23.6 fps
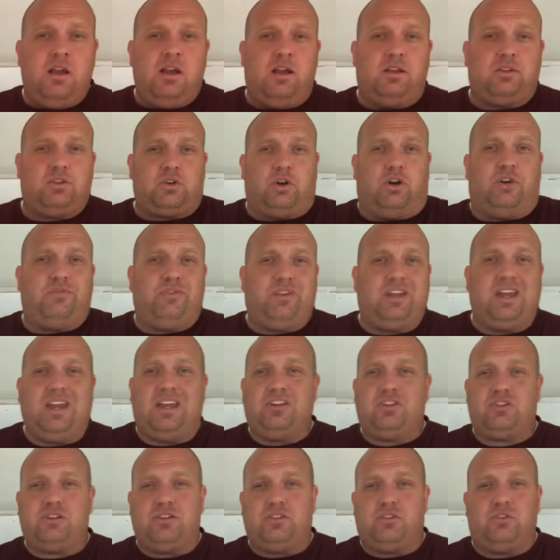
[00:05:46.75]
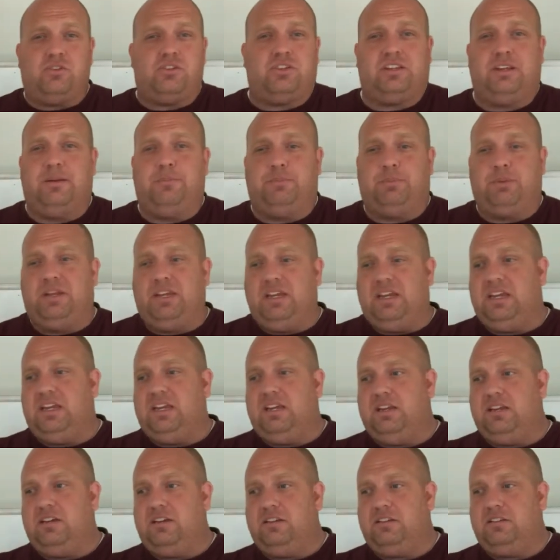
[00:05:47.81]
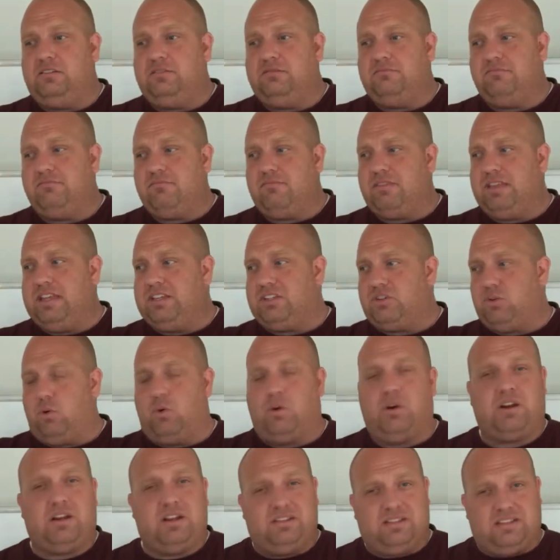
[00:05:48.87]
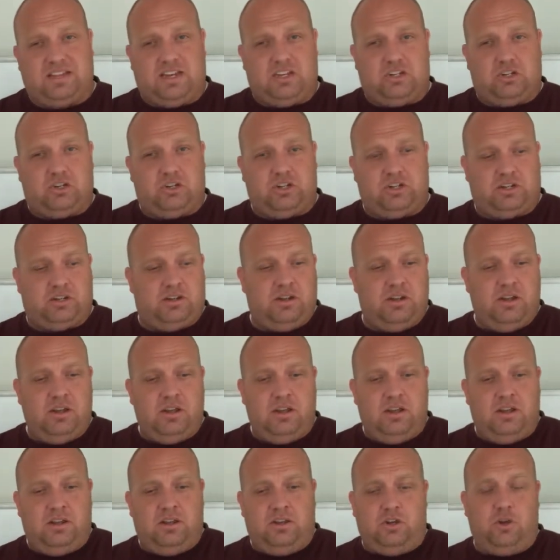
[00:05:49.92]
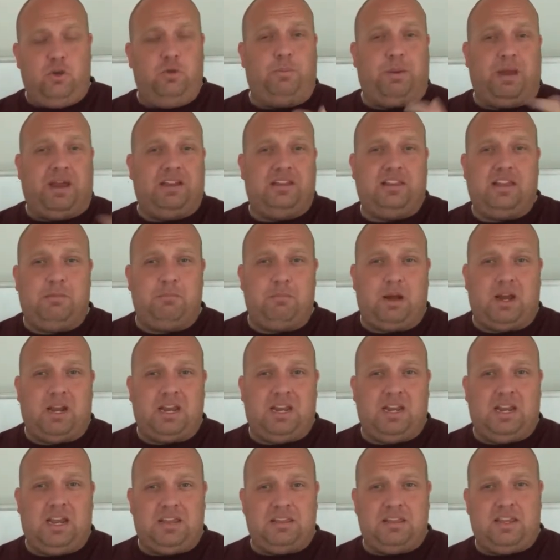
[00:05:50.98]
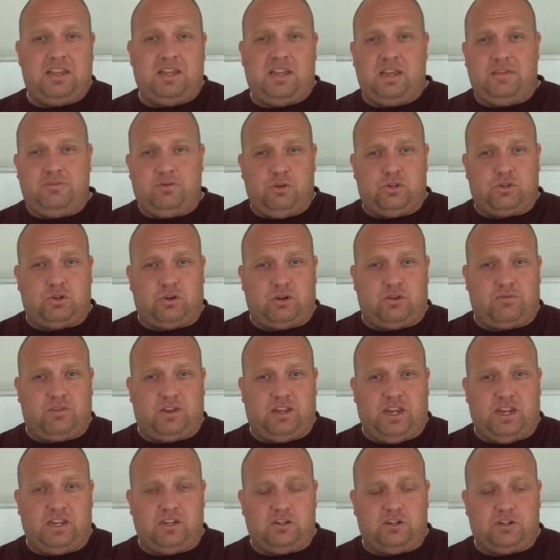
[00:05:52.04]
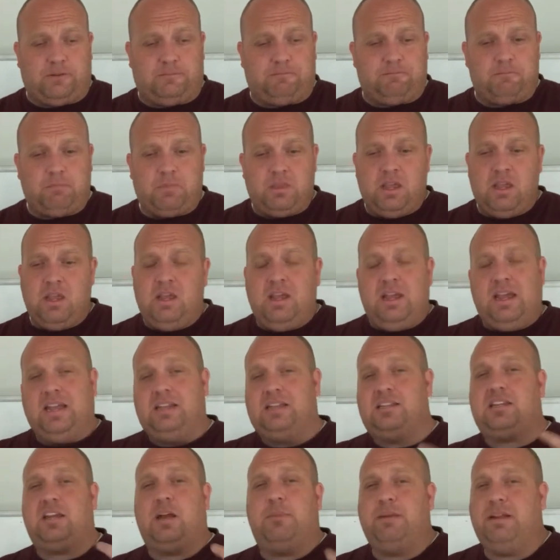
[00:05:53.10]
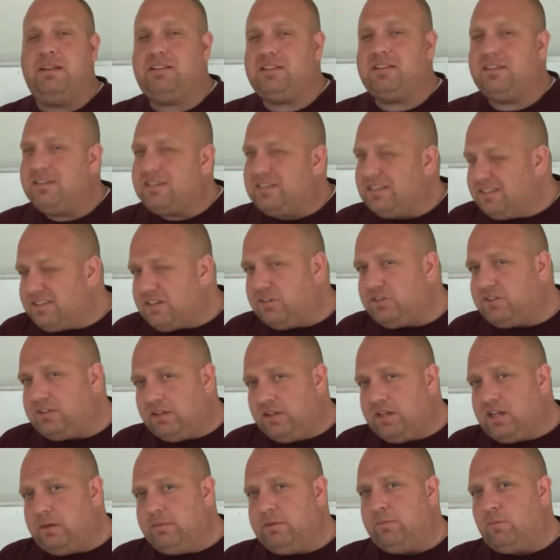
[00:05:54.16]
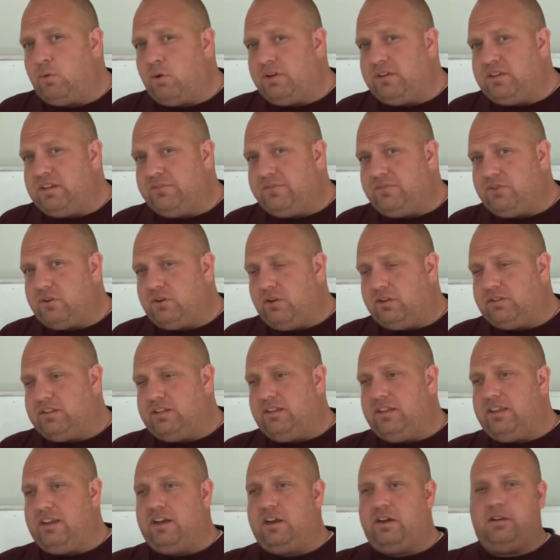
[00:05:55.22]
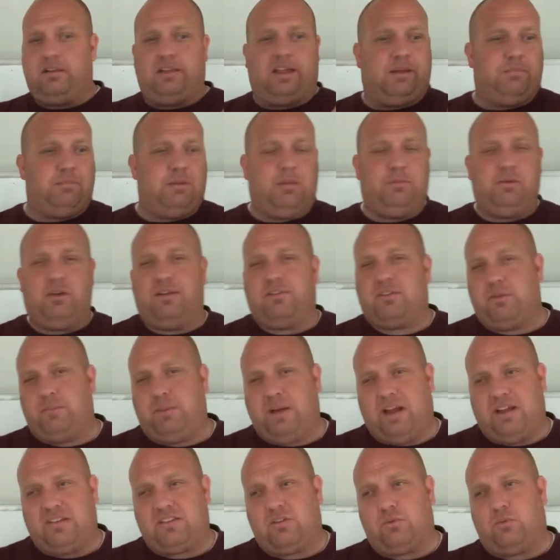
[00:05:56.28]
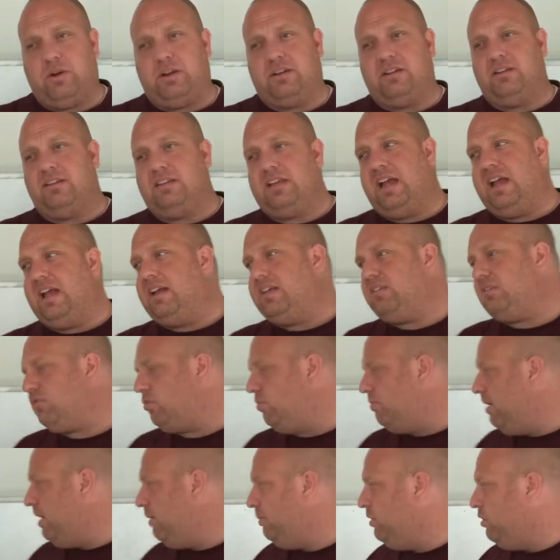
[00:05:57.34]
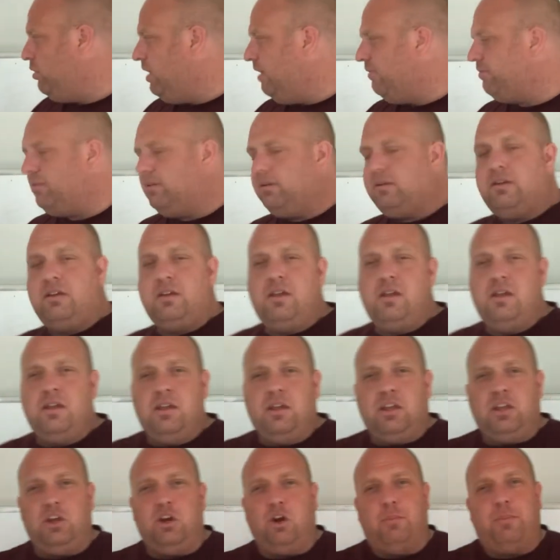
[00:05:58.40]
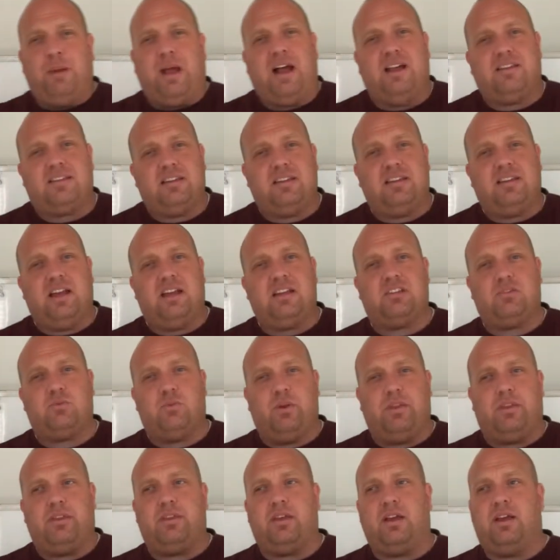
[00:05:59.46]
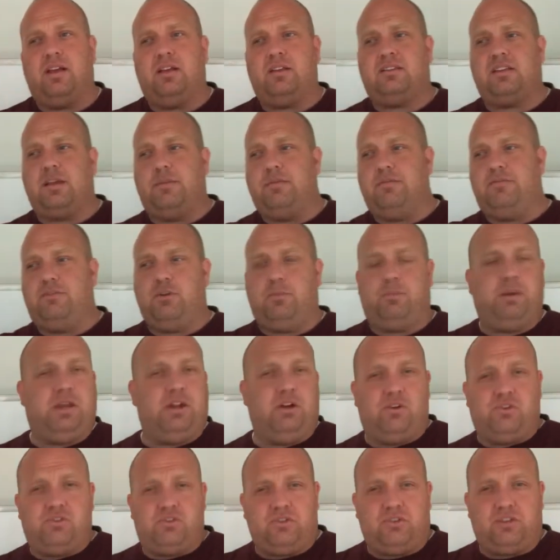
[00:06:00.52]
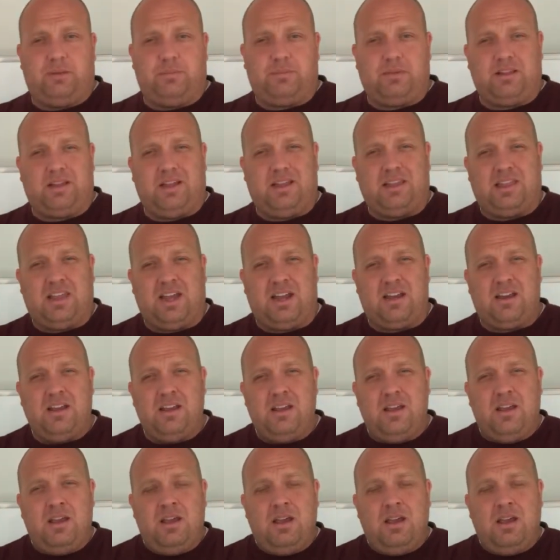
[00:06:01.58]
Certifications are simply this organization, you paid them money and they gave you a certification. In some instances, there's a little bit more difficulty there, like maybe you have to pass a written test, or maybe you have to, pass a test with some of your peers or something like that.